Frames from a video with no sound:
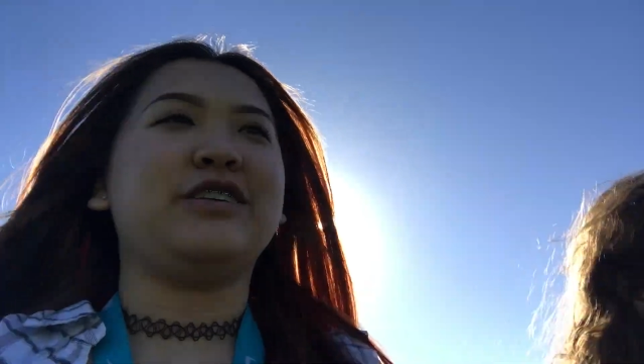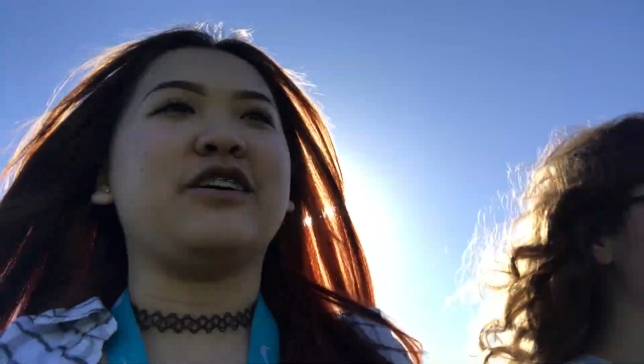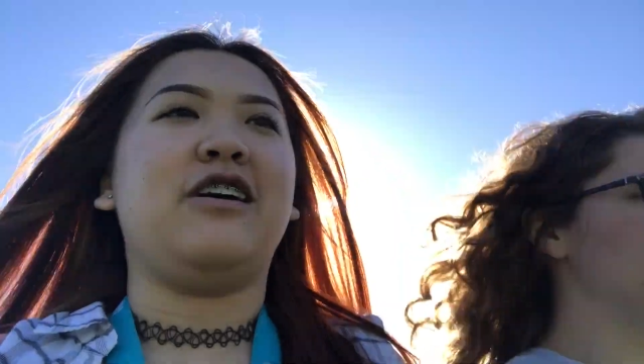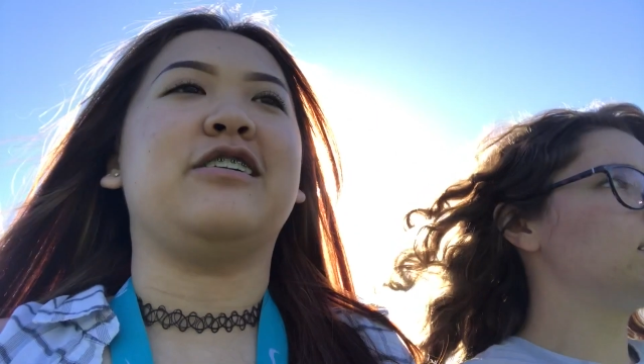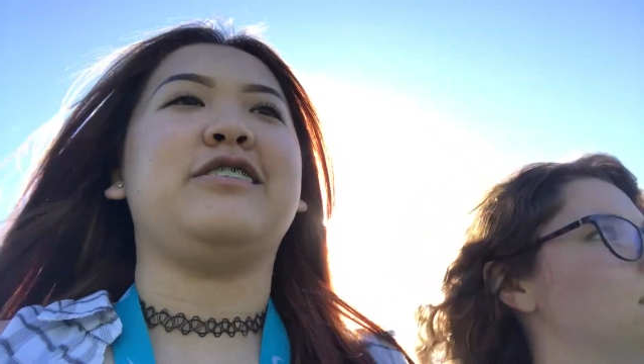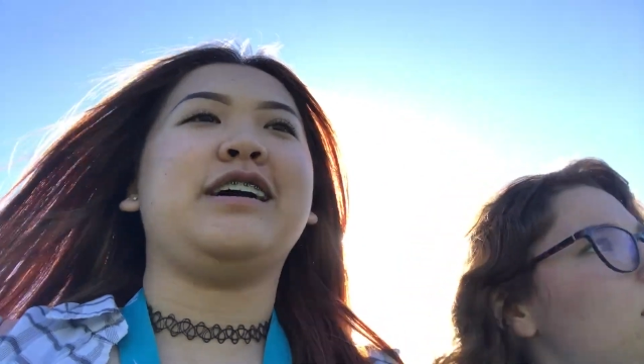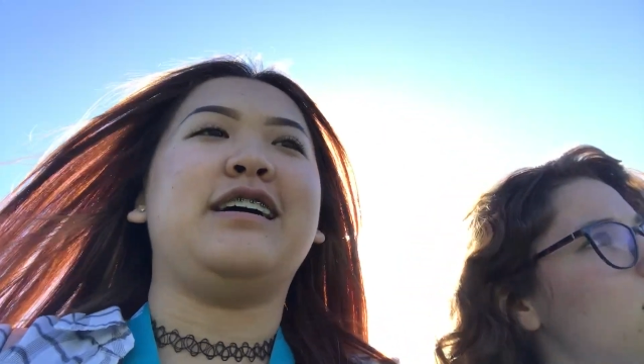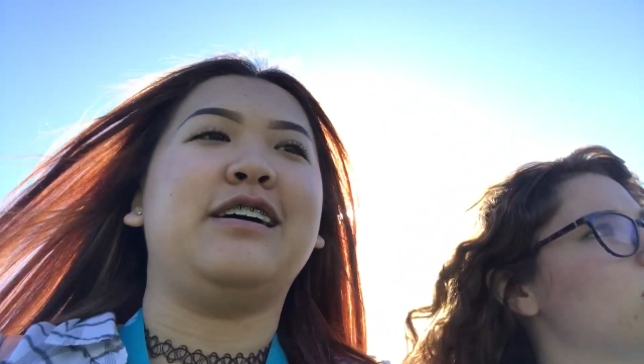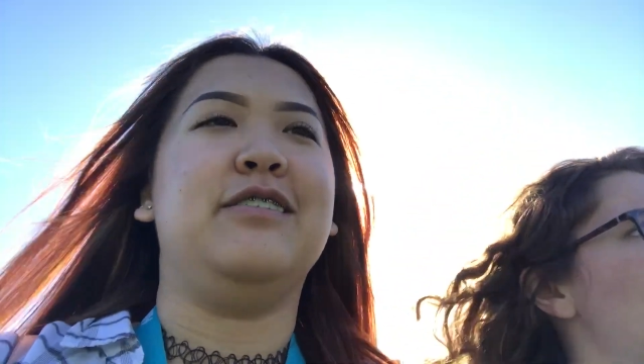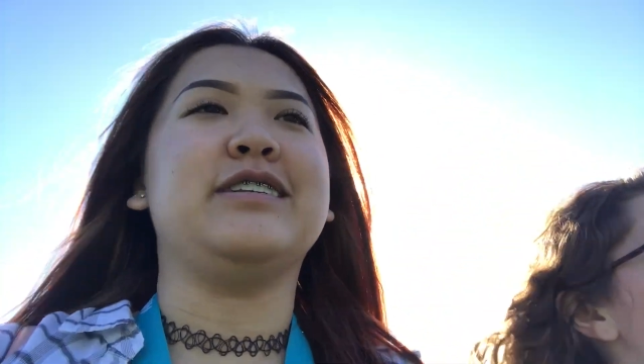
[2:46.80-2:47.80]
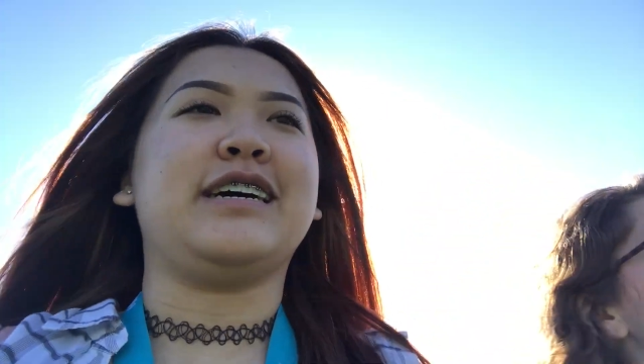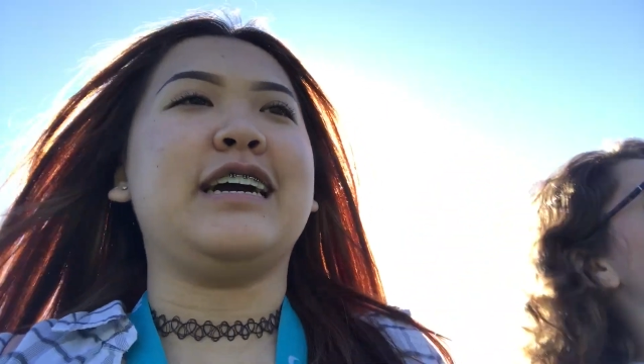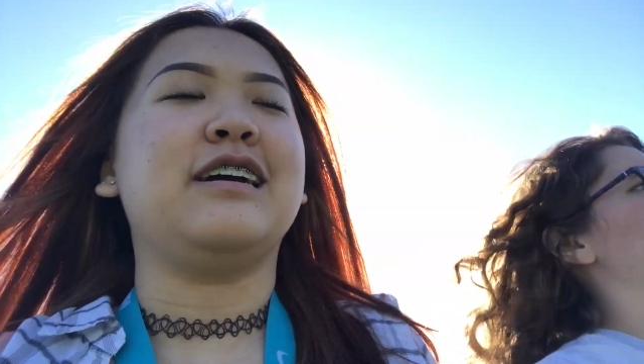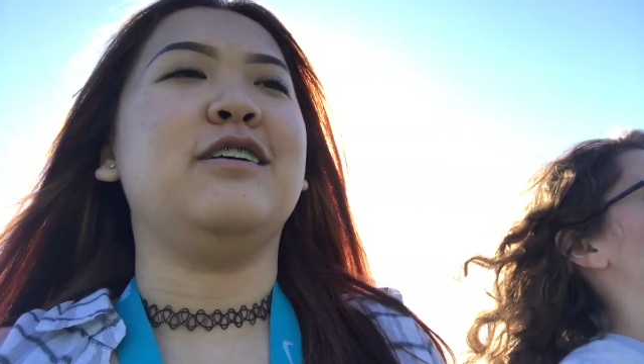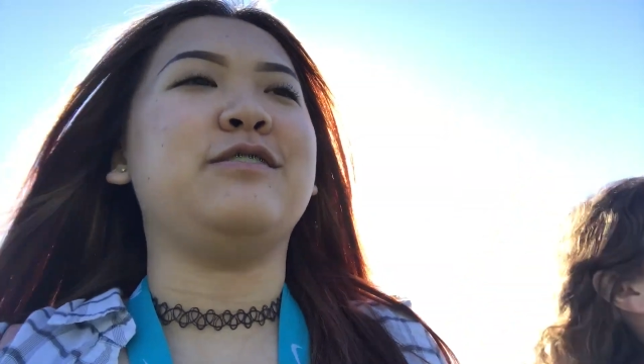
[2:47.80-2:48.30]
to the concrete and I was
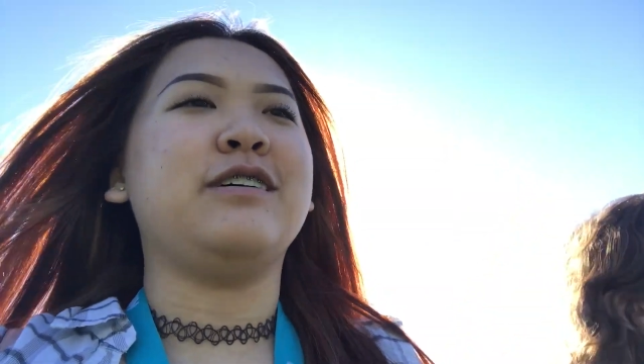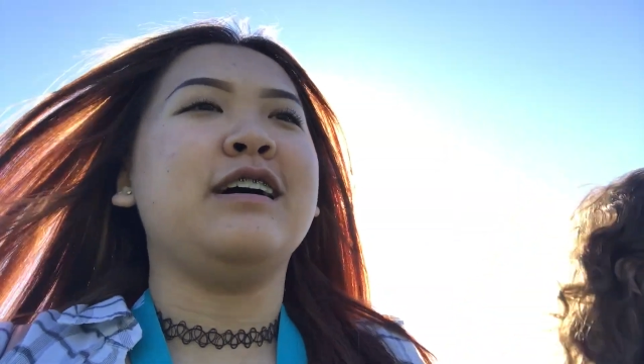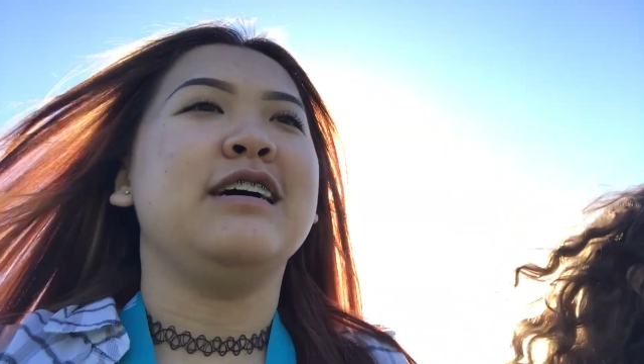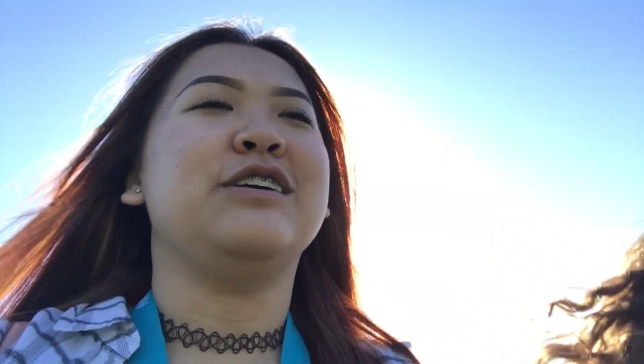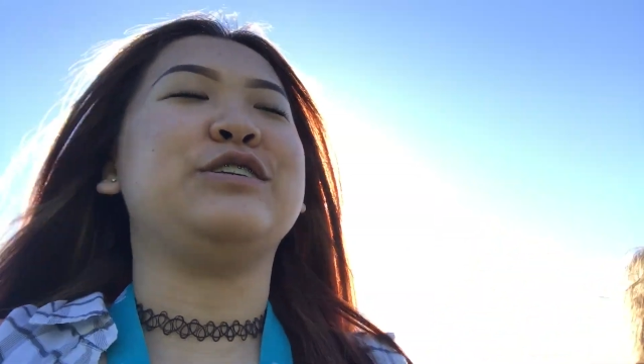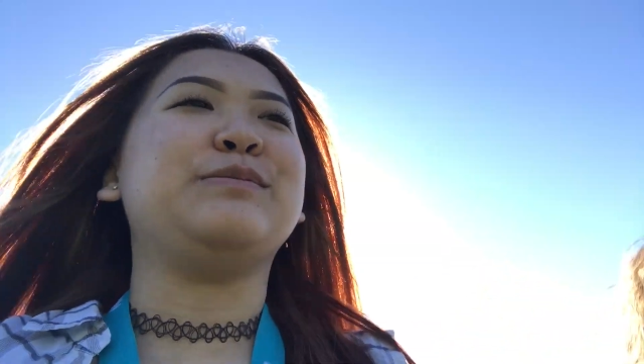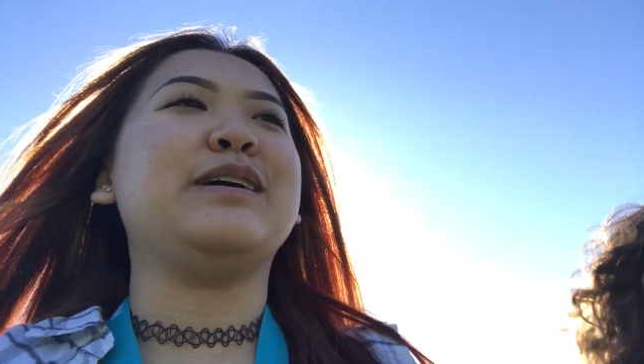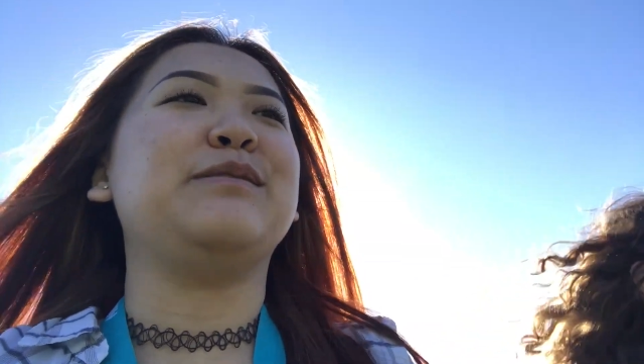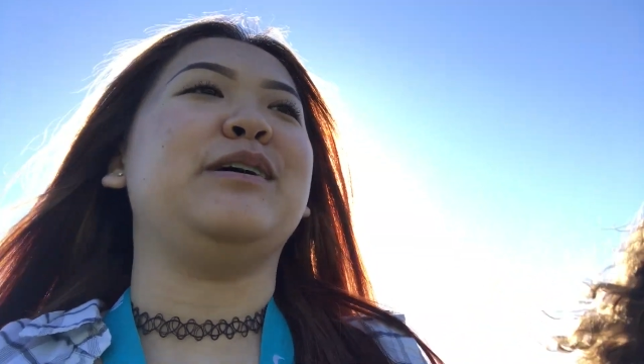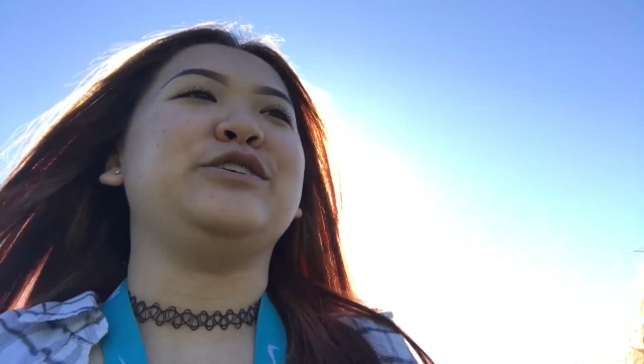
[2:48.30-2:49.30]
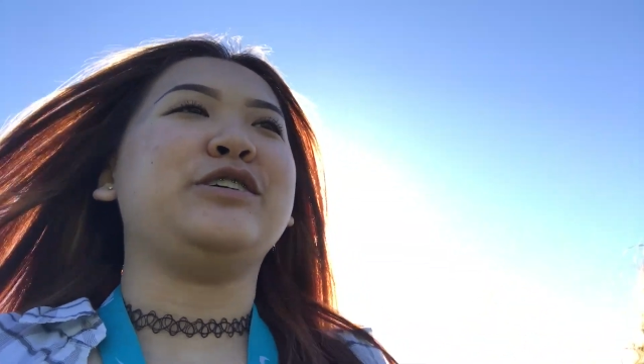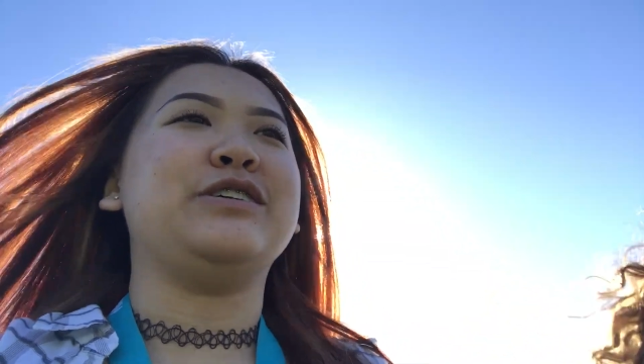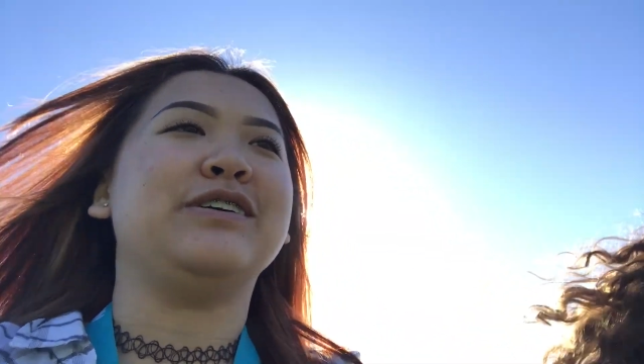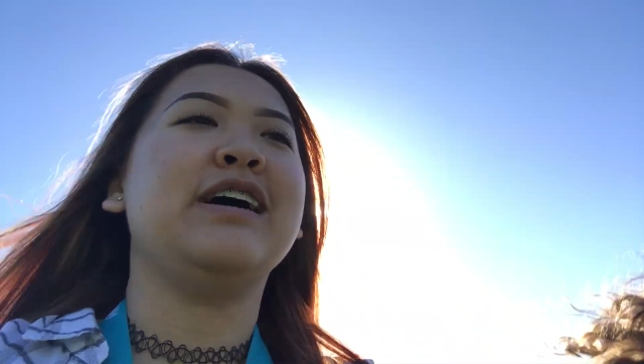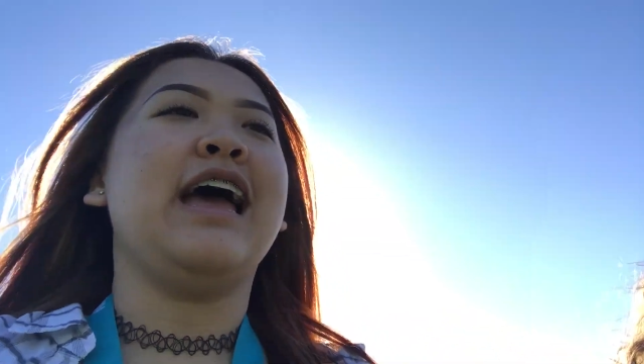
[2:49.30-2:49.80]
like, there's something in my
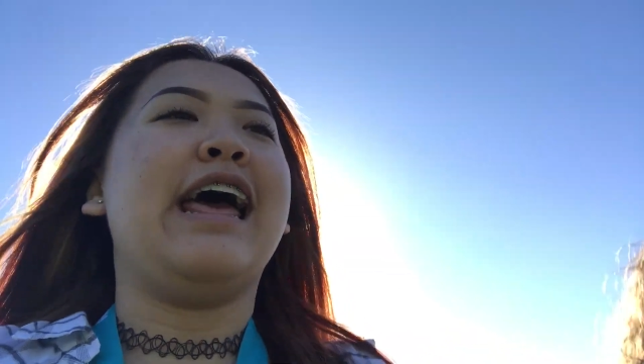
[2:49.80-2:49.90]
shoe,